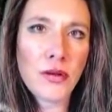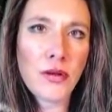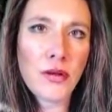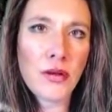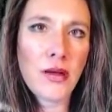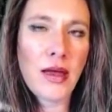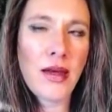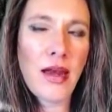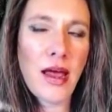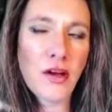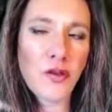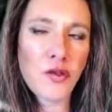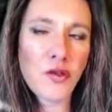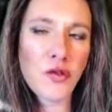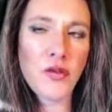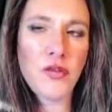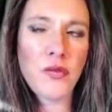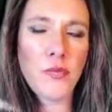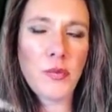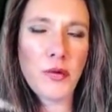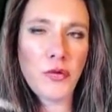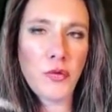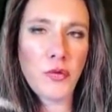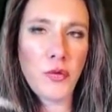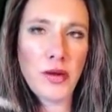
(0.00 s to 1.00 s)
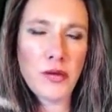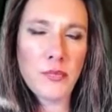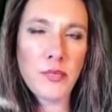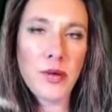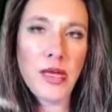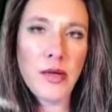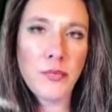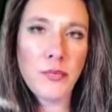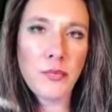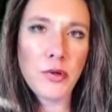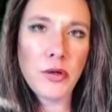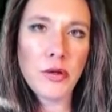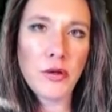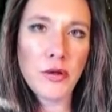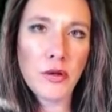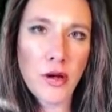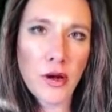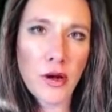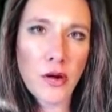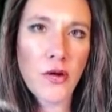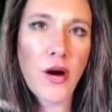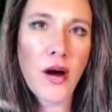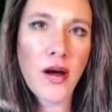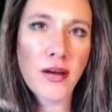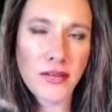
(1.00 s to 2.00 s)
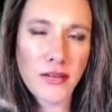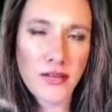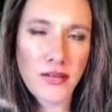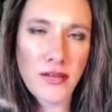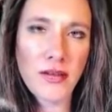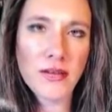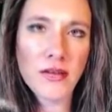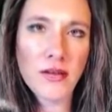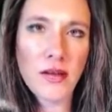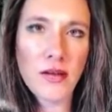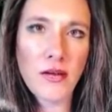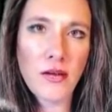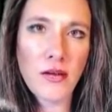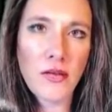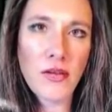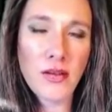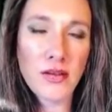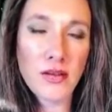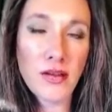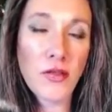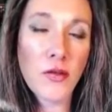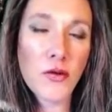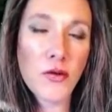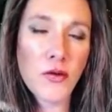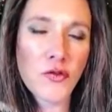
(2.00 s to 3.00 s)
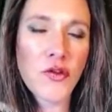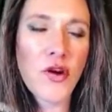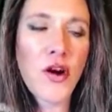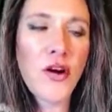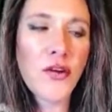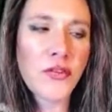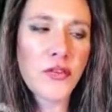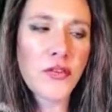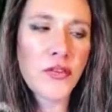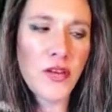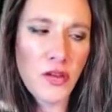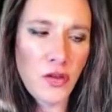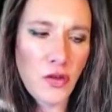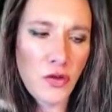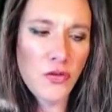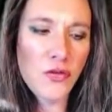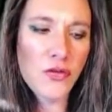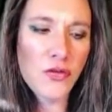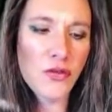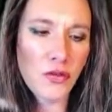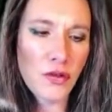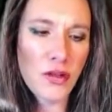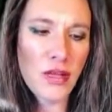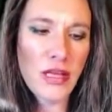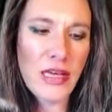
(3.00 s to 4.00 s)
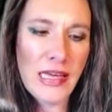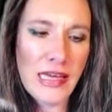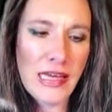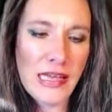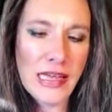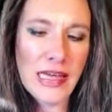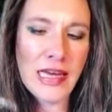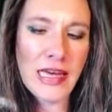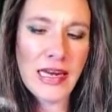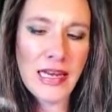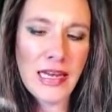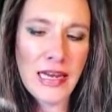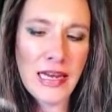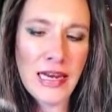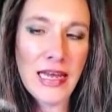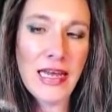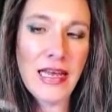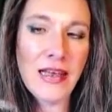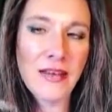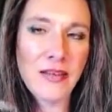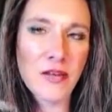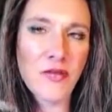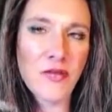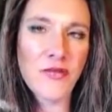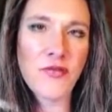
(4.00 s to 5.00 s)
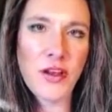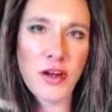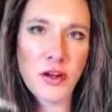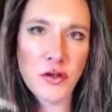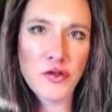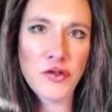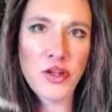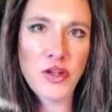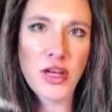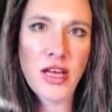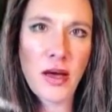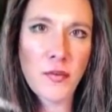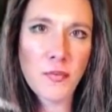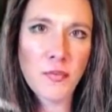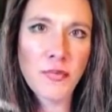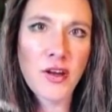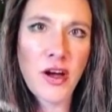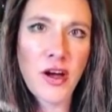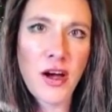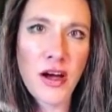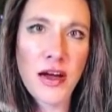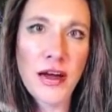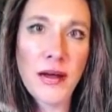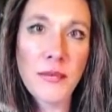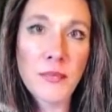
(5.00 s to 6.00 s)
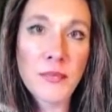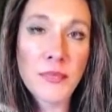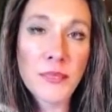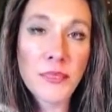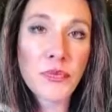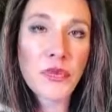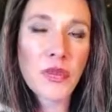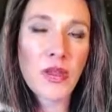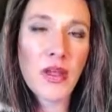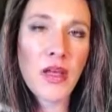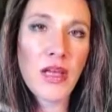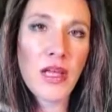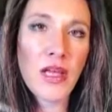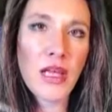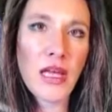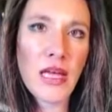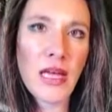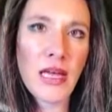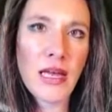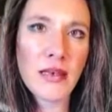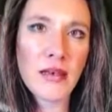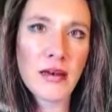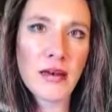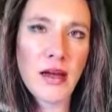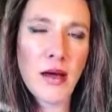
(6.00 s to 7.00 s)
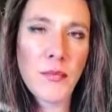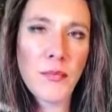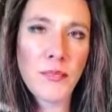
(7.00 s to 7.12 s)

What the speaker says: connections between people across these other charts, then usually that it is a finishing up time in